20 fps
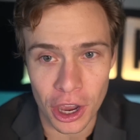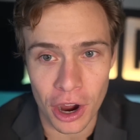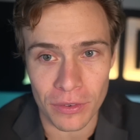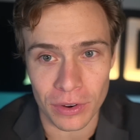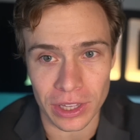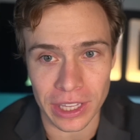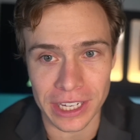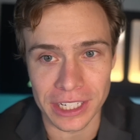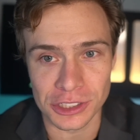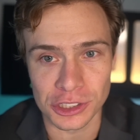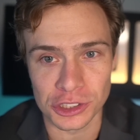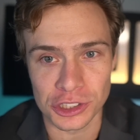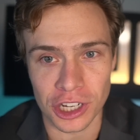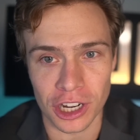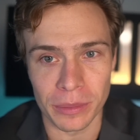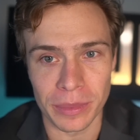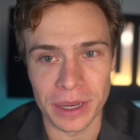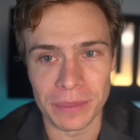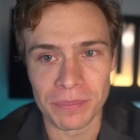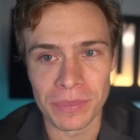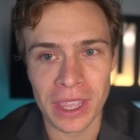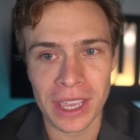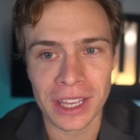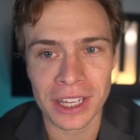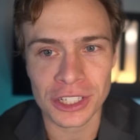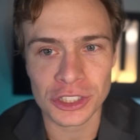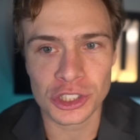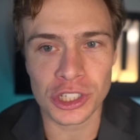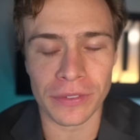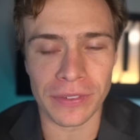over, ladies and gentlemen.
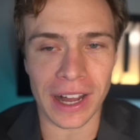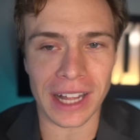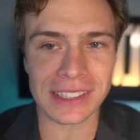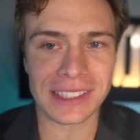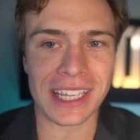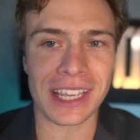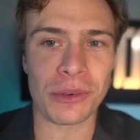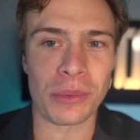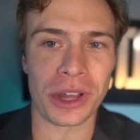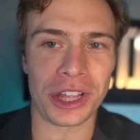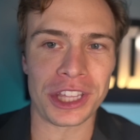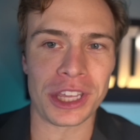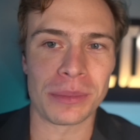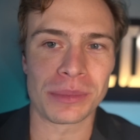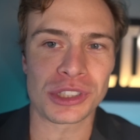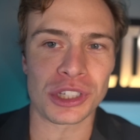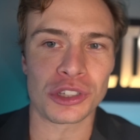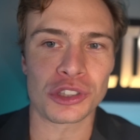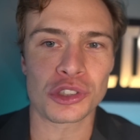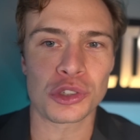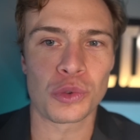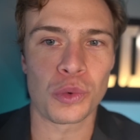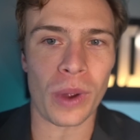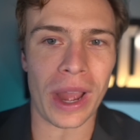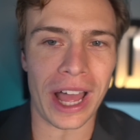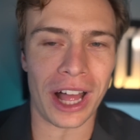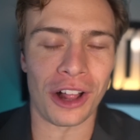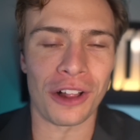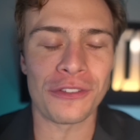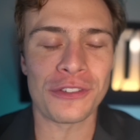Javonte Williams,
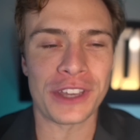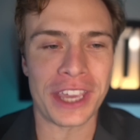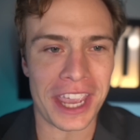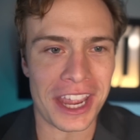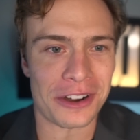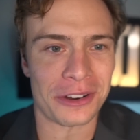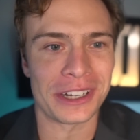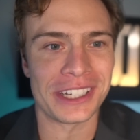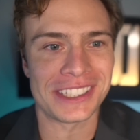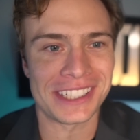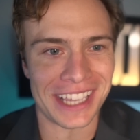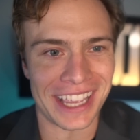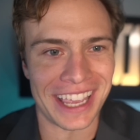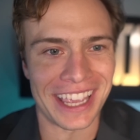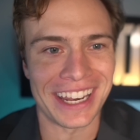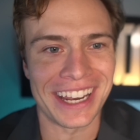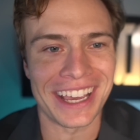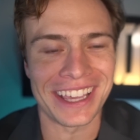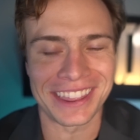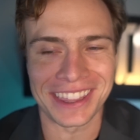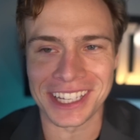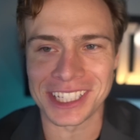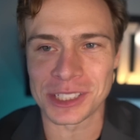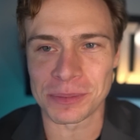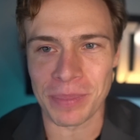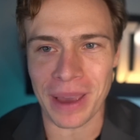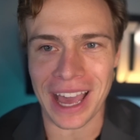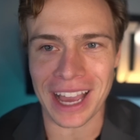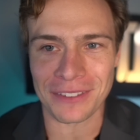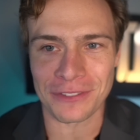twelve carries in this
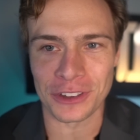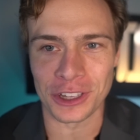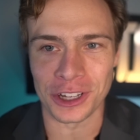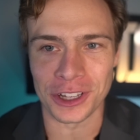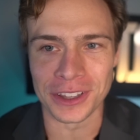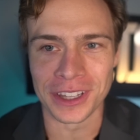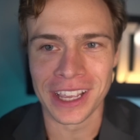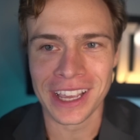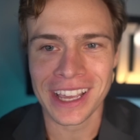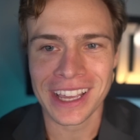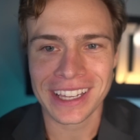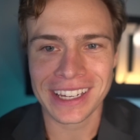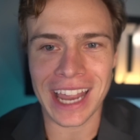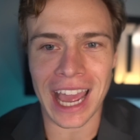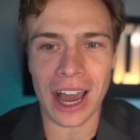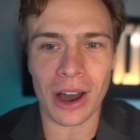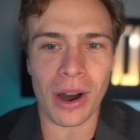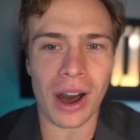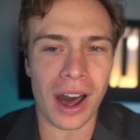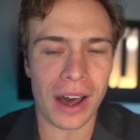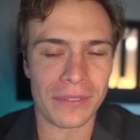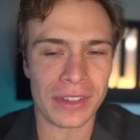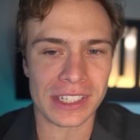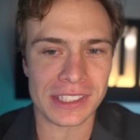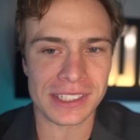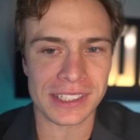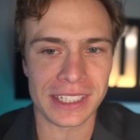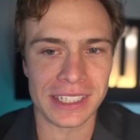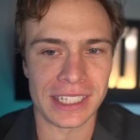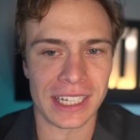backfield. Now,
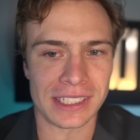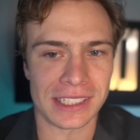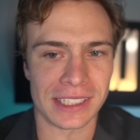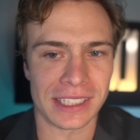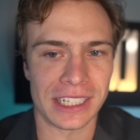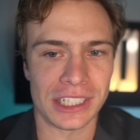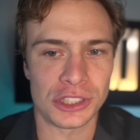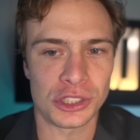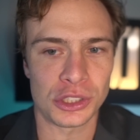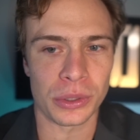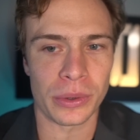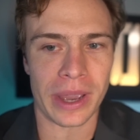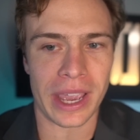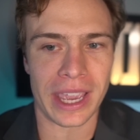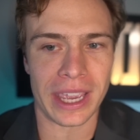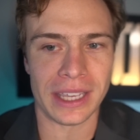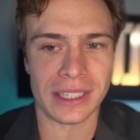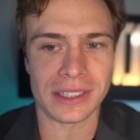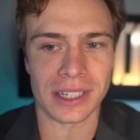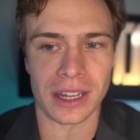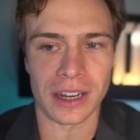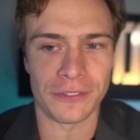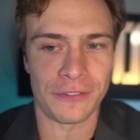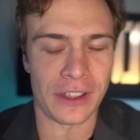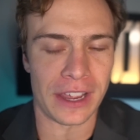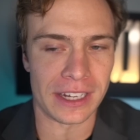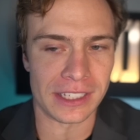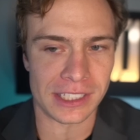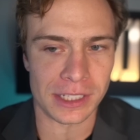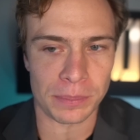obviously, doesn't lead to a ton of
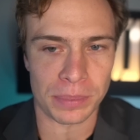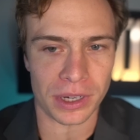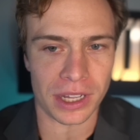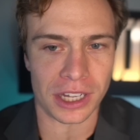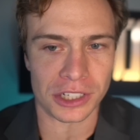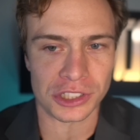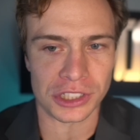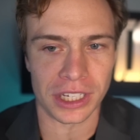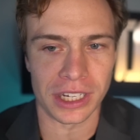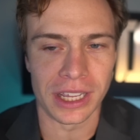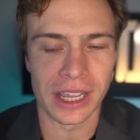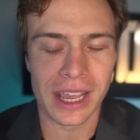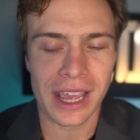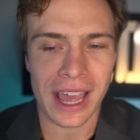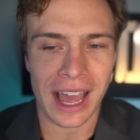fantasy production.